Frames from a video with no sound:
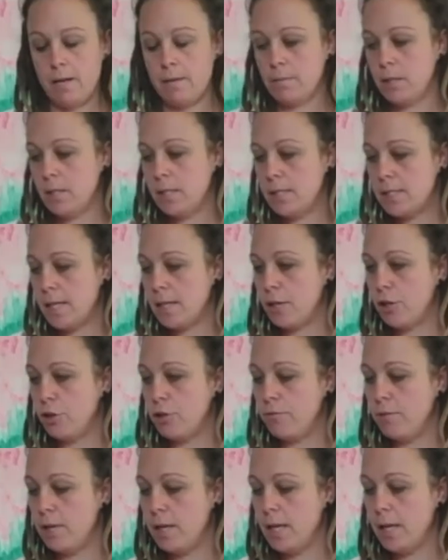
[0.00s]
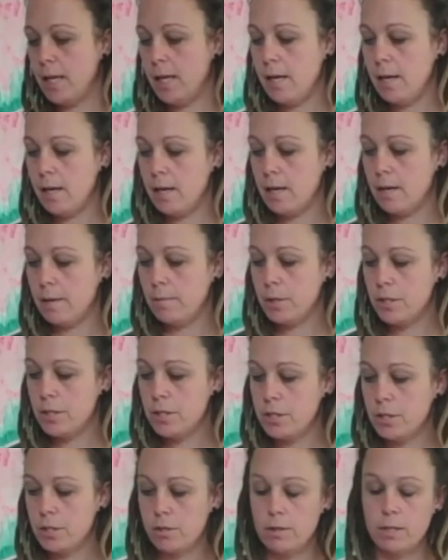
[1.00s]
I'm going to take a green and I'm going to
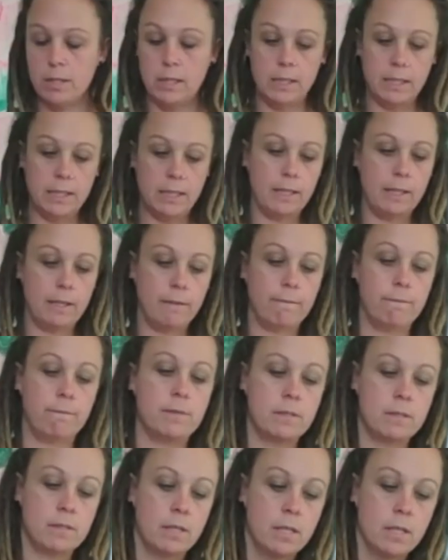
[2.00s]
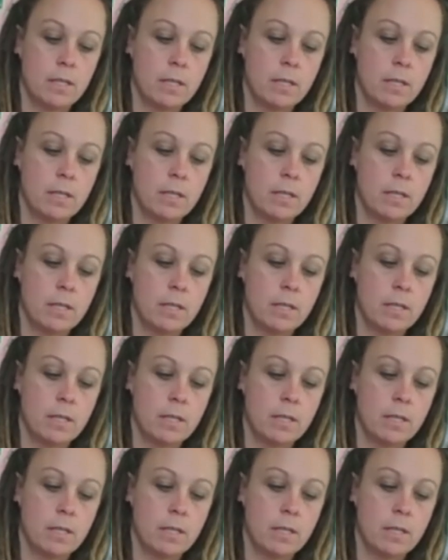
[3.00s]
do the leaves.